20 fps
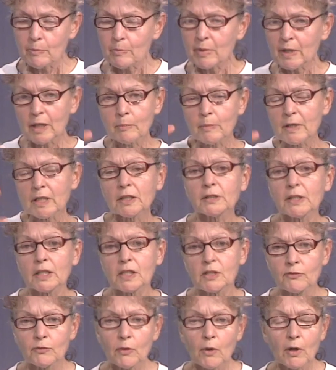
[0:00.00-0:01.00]
by big
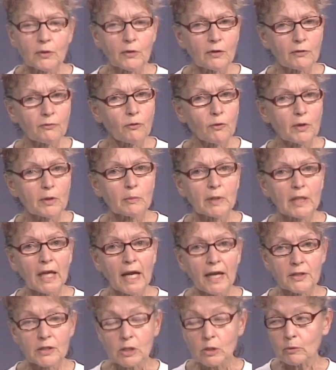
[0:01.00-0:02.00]
buildings for all the affordable
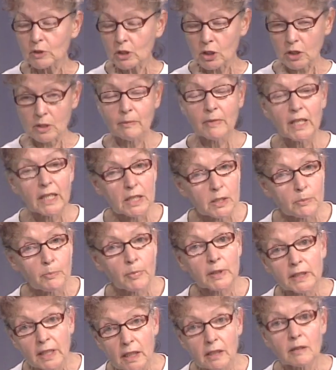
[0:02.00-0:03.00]
housing, which to me is
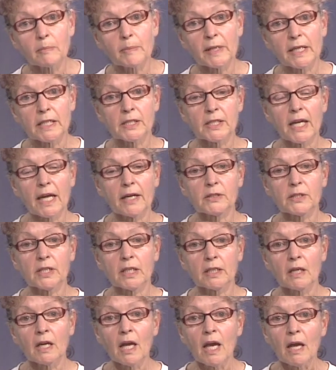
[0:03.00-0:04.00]
political-based
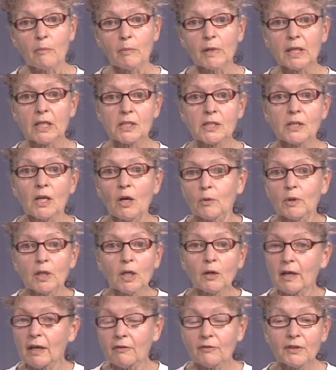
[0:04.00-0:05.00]
housing, because we
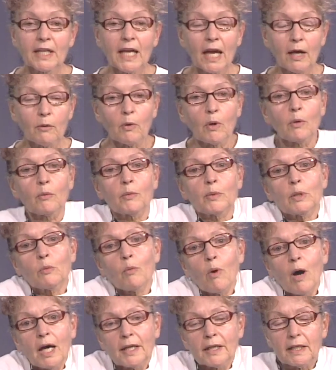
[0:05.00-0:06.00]
don't ever get what we
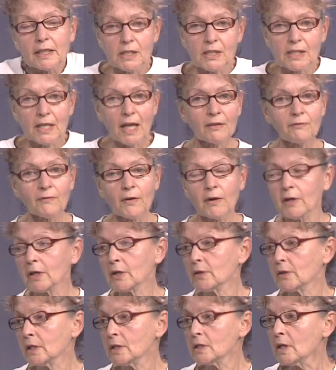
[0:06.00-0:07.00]
want, it's not very
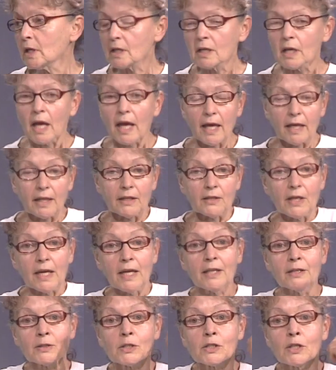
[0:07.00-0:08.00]
good.
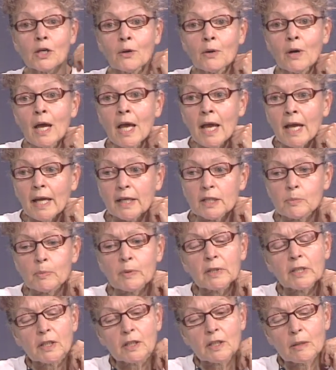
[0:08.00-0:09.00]
And so it's
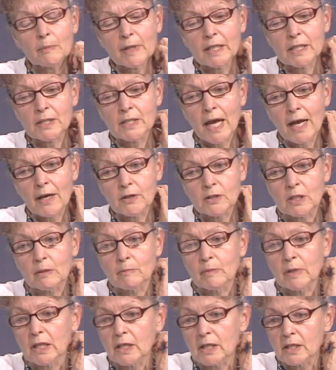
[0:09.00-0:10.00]
political-based
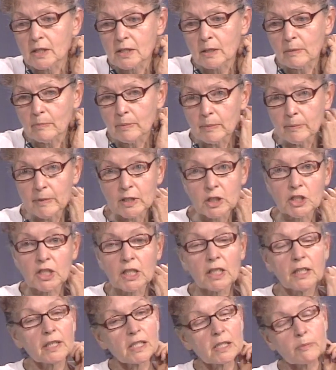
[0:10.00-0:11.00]
housing because the
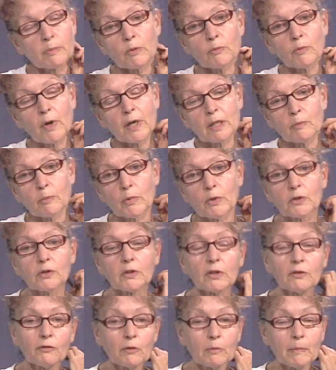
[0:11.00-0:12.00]
machine that's been running
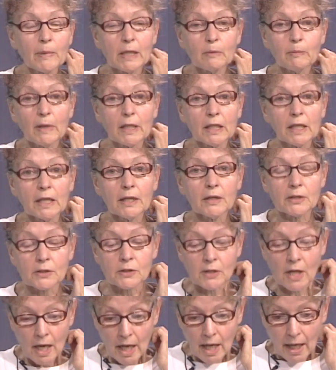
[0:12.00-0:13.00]
Berkeley for many, many
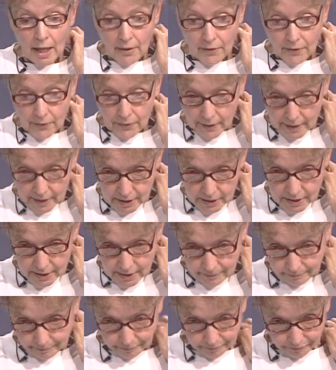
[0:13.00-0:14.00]
years is,